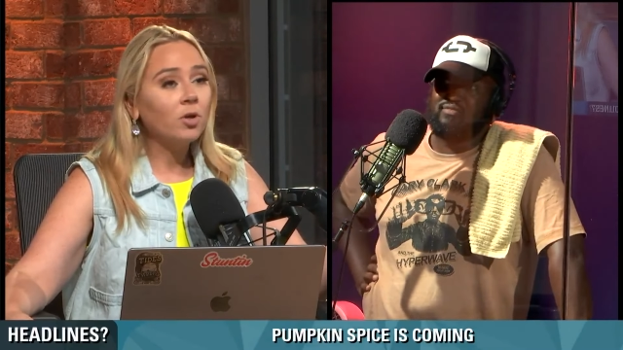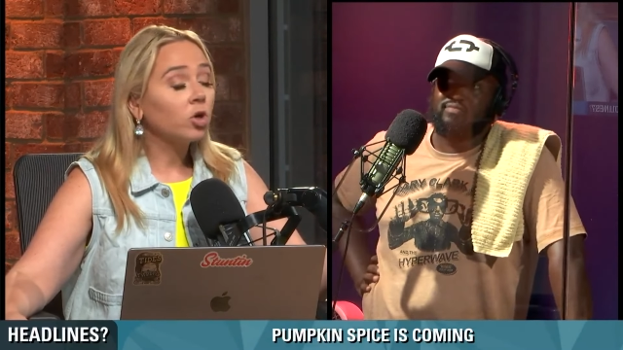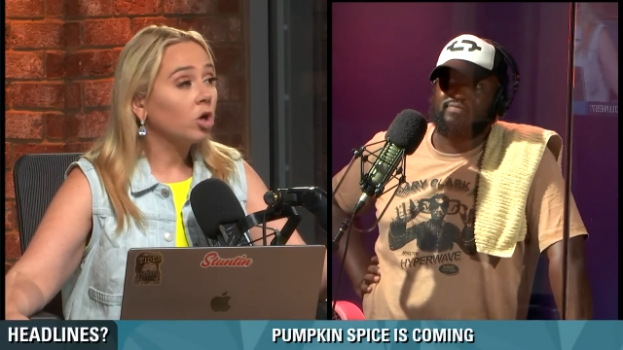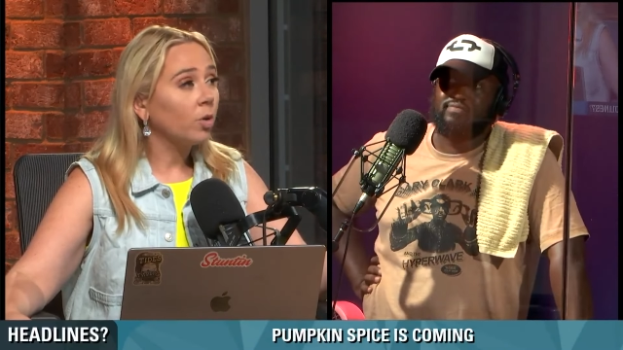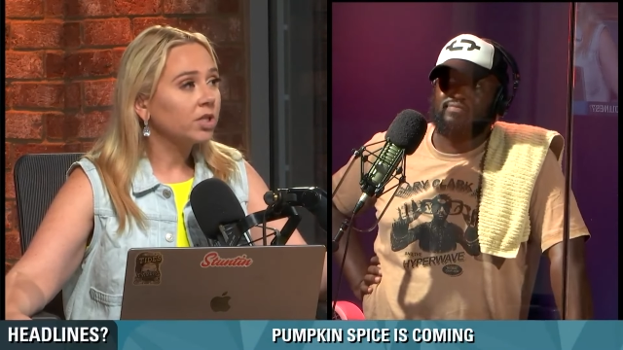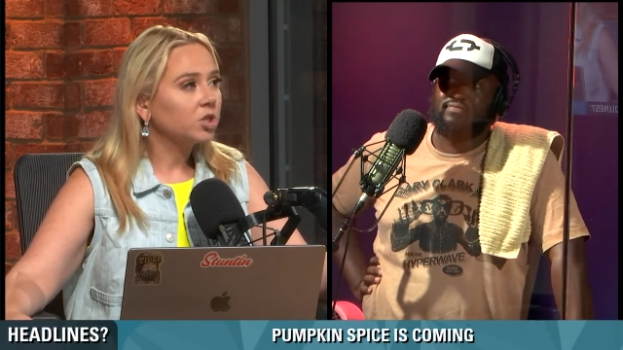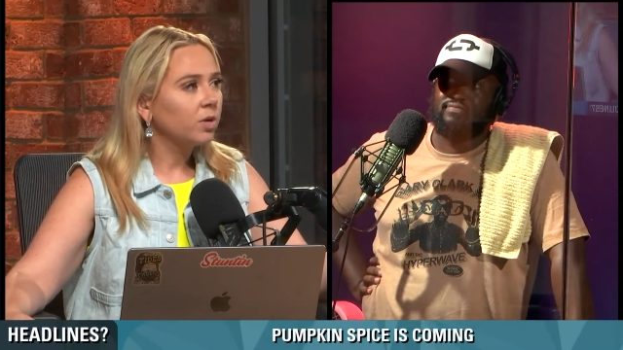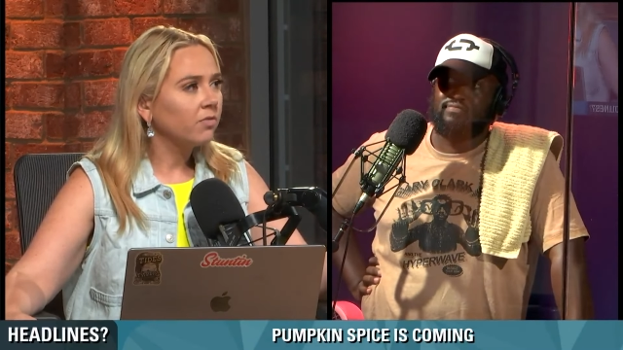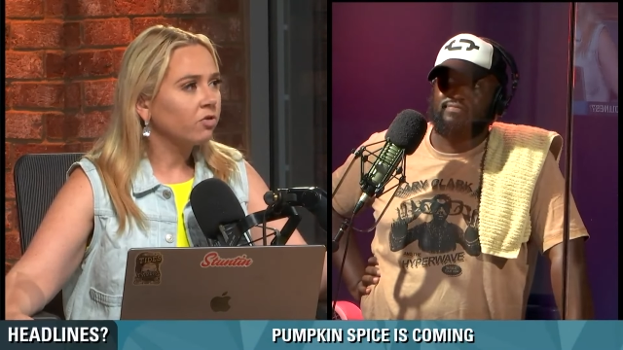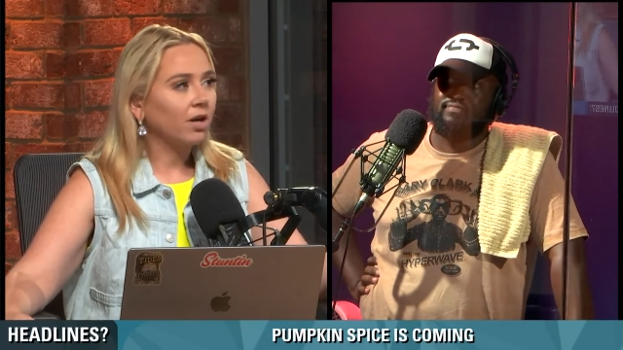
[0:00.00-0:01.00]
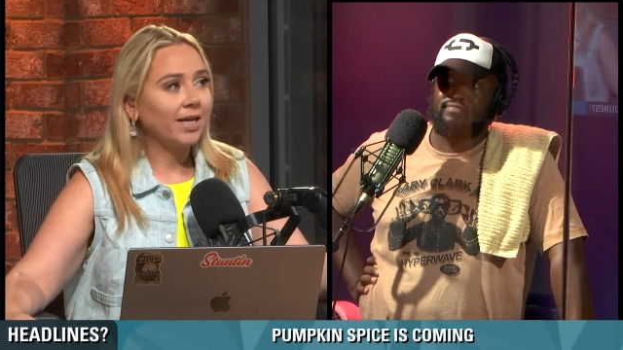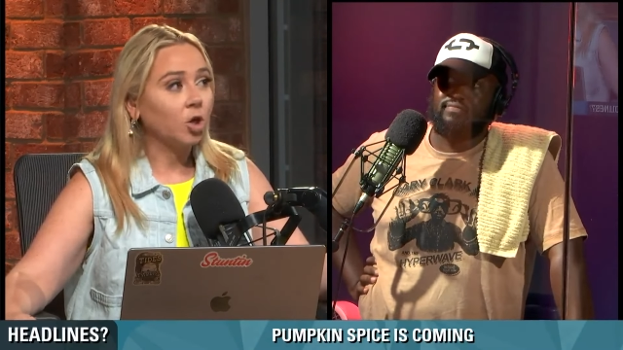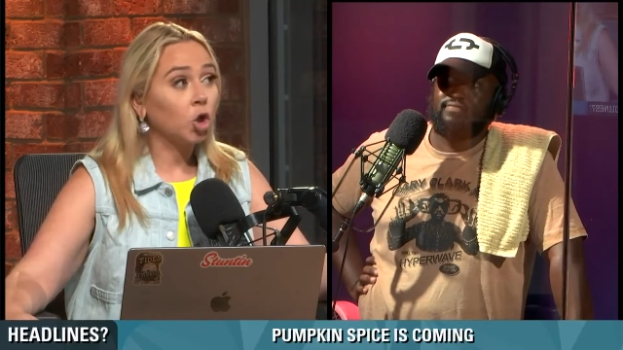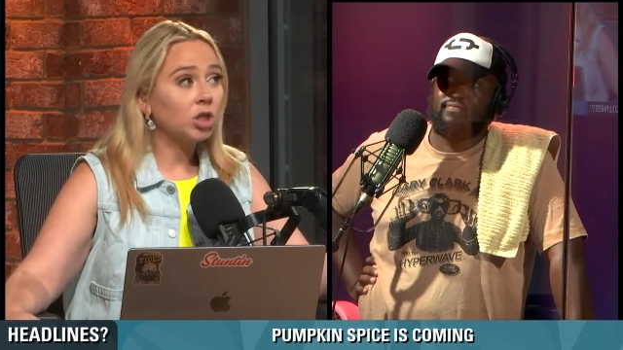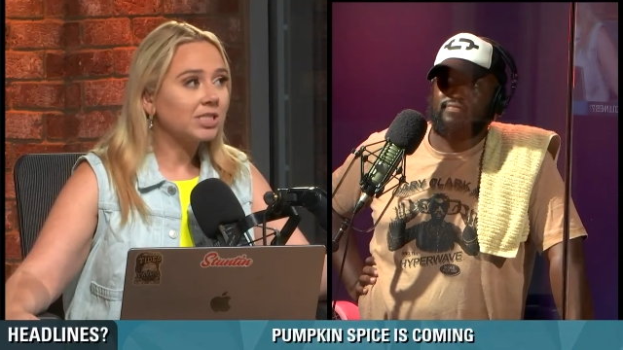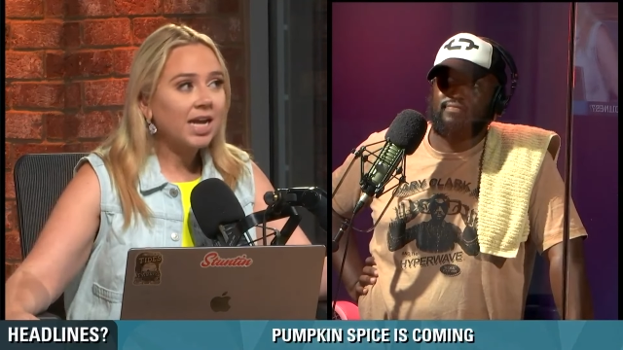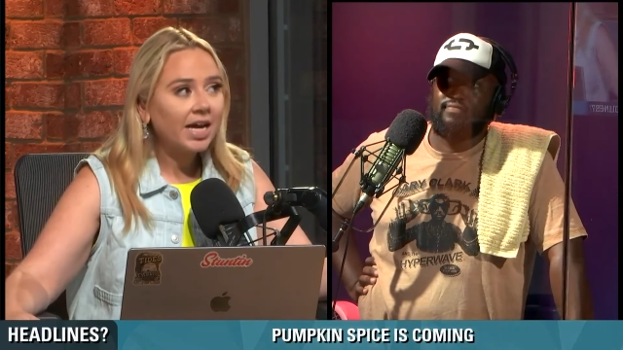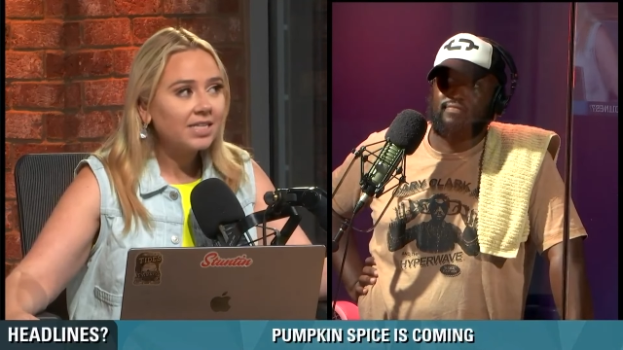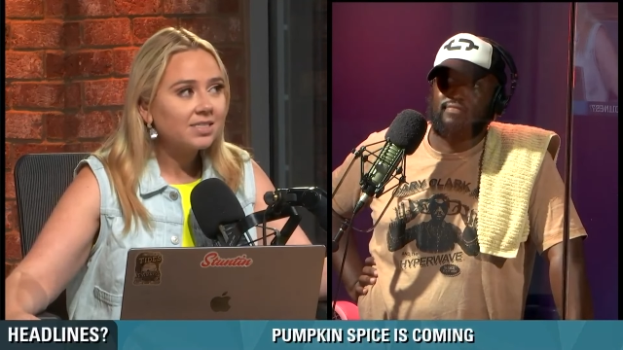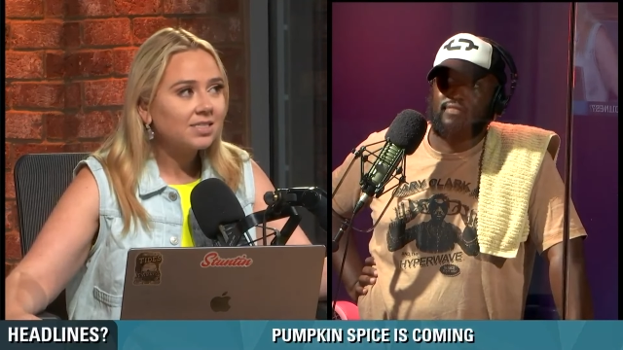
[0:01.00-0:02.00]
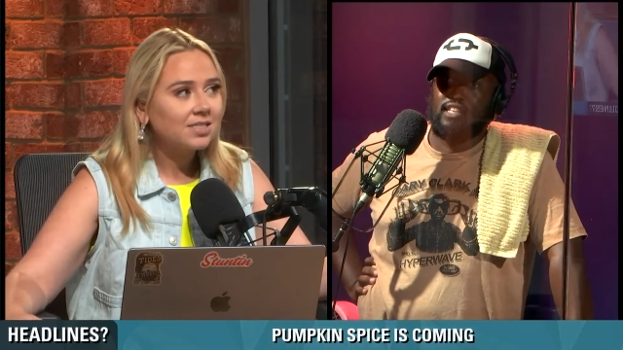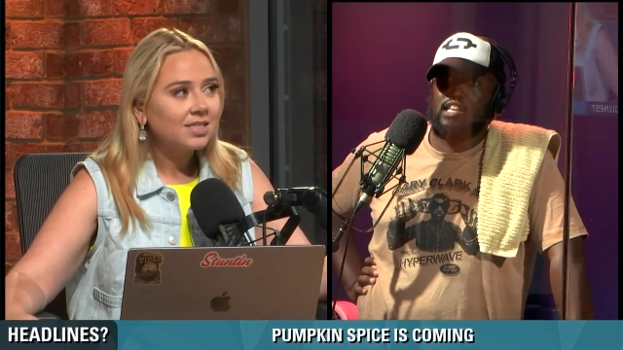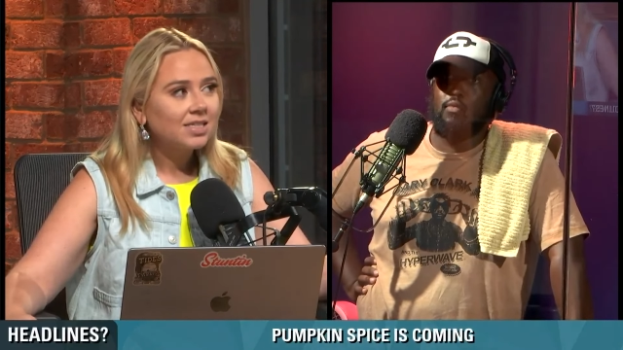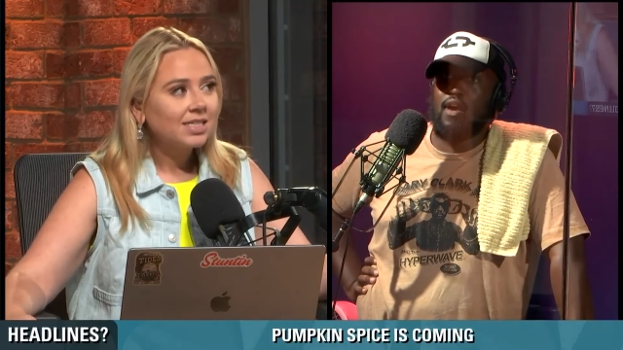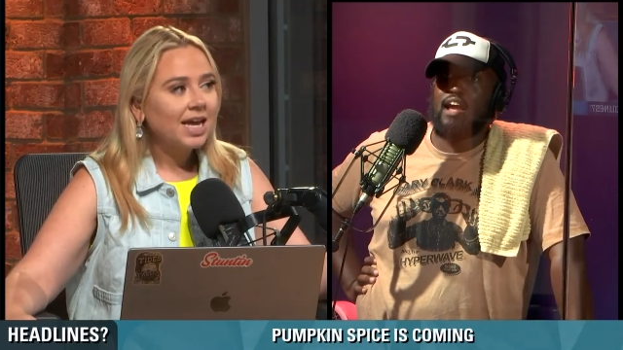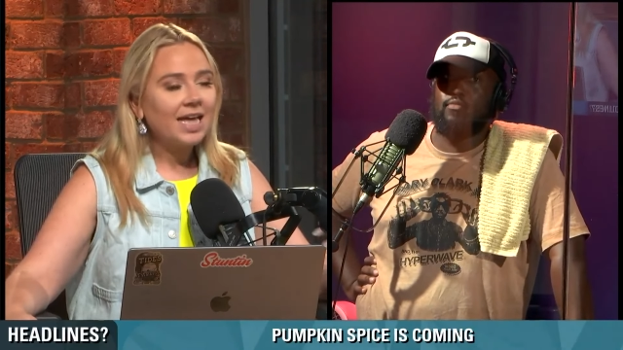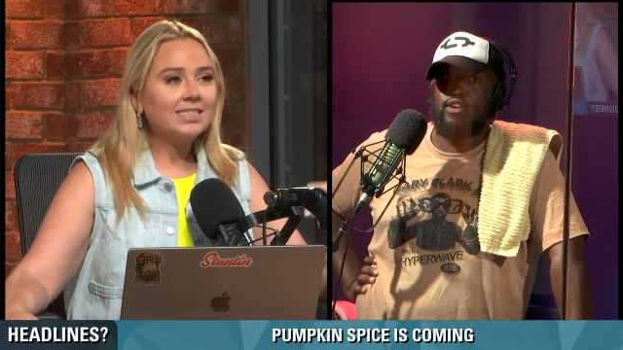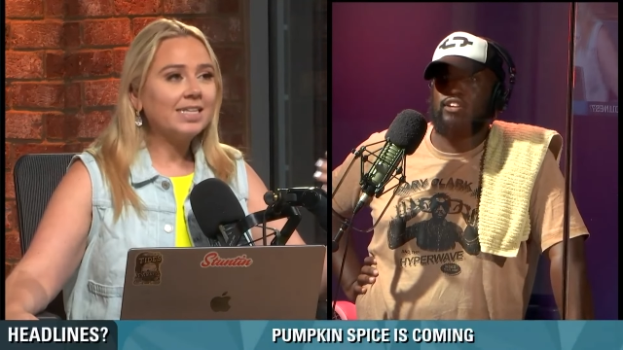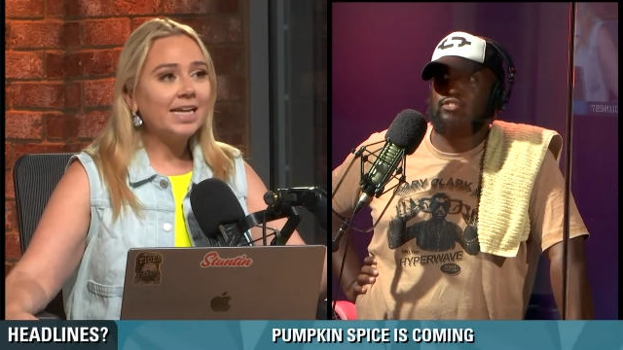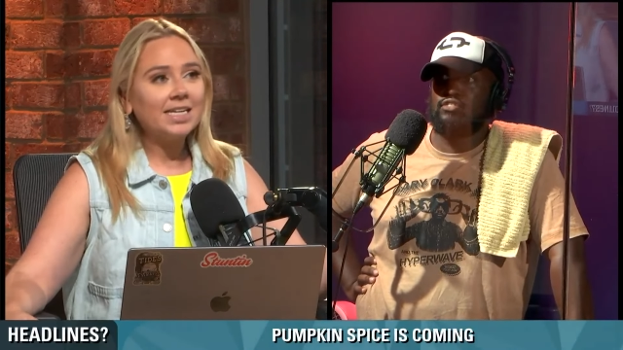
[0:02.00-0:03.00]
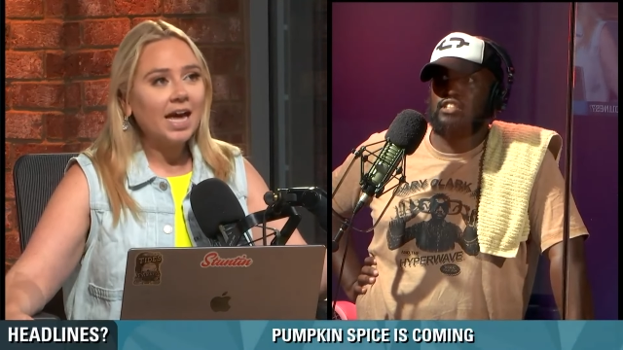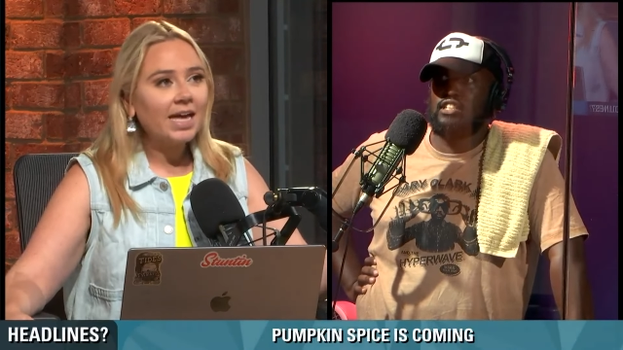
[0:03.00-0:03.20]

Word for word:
Speaker 1: women are going to it for like girls' nights, yeah, Ryan and Reynolds date